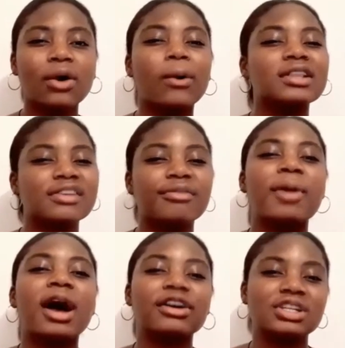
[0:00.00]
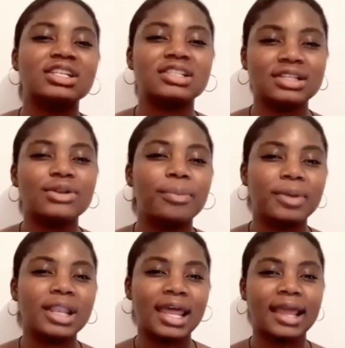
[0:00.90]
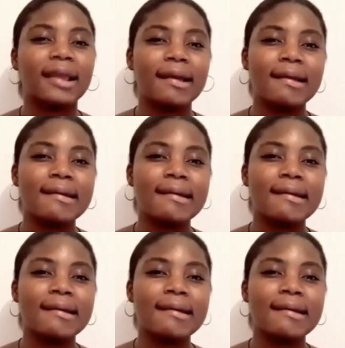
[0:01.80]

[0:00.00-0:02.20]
what if me actually see dopey? Like,